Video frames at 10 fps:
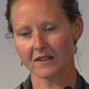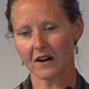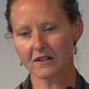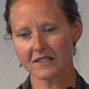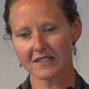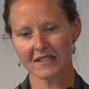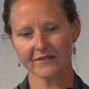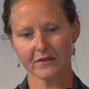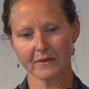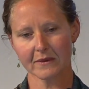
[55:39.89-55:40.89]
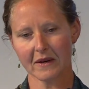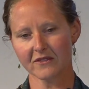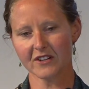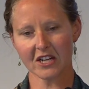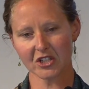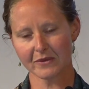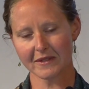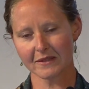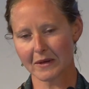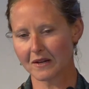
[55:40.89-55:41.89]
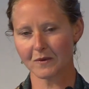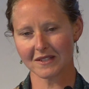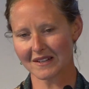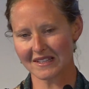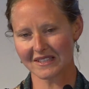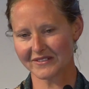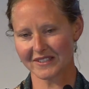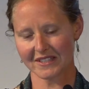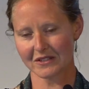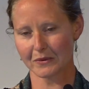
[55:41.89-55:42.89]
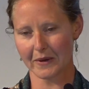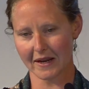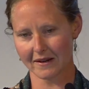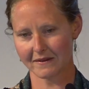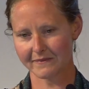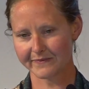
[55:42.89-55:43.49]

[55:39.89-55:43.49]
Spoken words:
the hardest thing for me about fracturing my spine was not the physical pain.